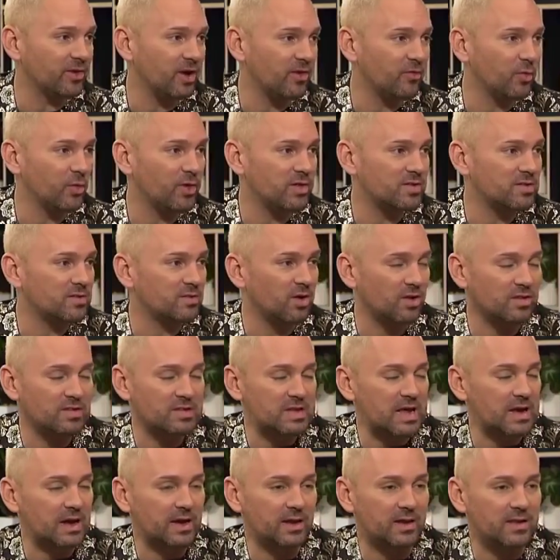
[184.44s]
and you know I've always got
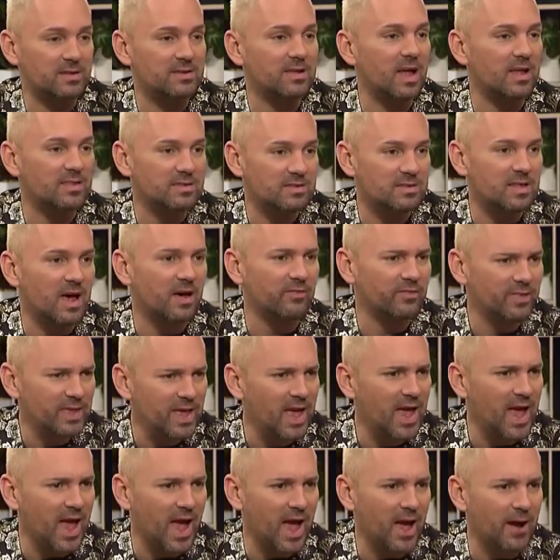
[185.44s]
stuck yeah, in and done say, stuff.
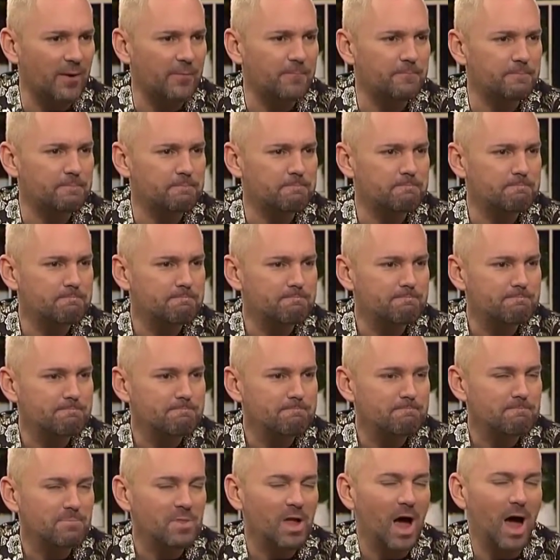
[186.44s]
Yeah. Was it hard though?
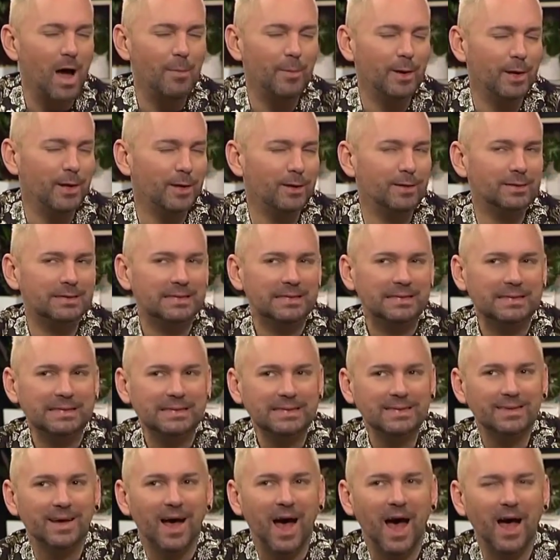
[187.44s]
I mean.
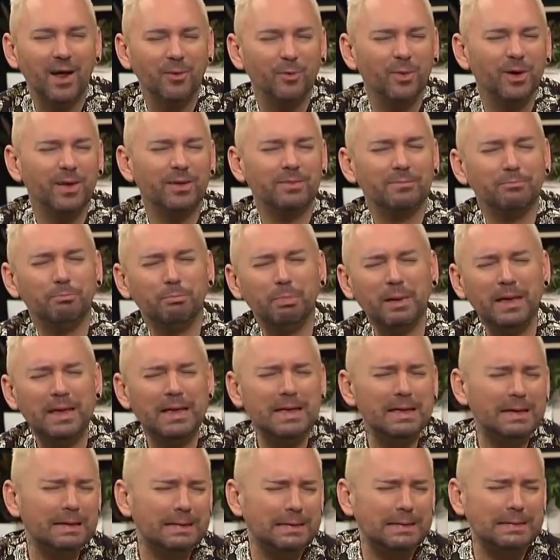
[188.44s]
I don't want to
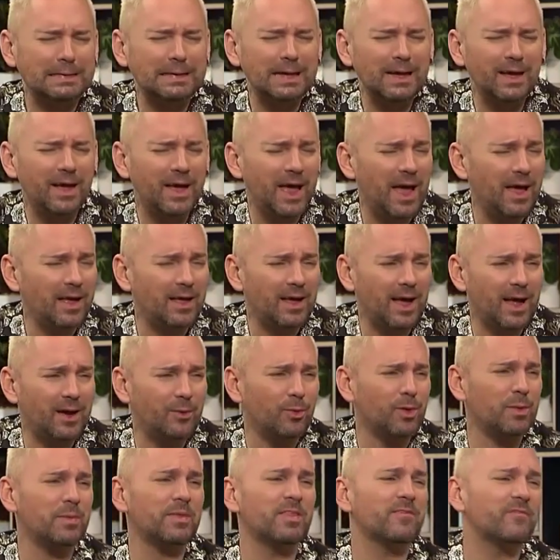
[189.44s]
be, I
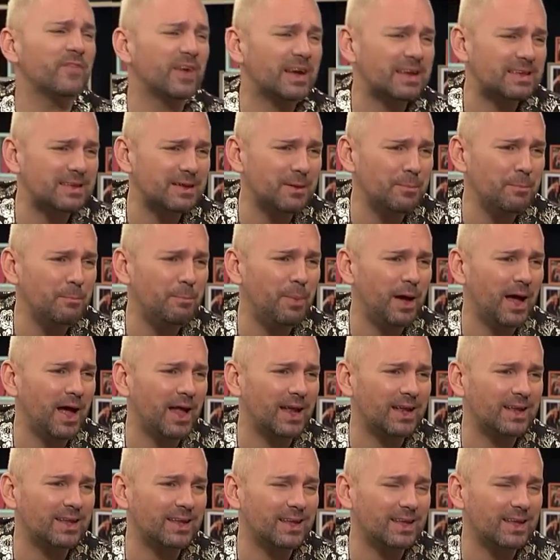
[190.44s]
don't want to be the victim,
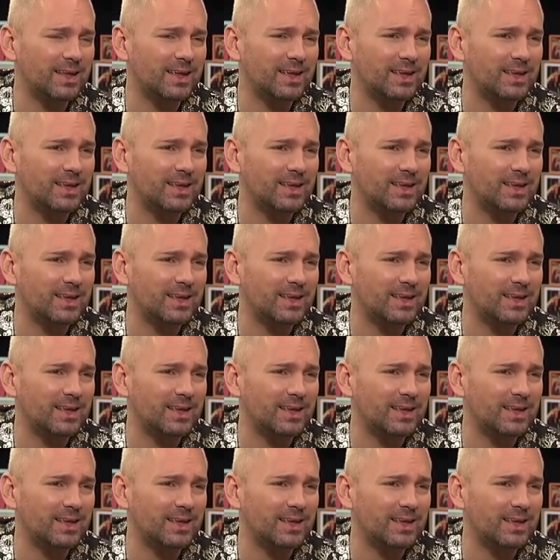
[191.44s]
but mm.